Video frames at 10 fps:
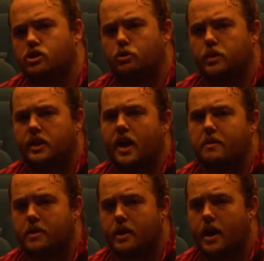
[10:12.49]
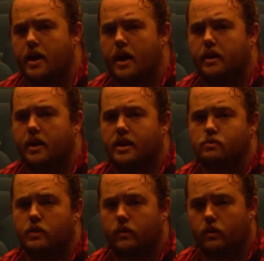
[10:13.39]
issue with the MPAA,
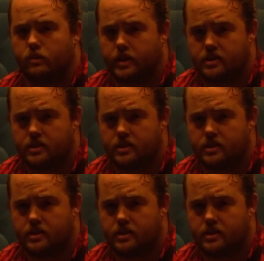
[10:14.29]
as we've already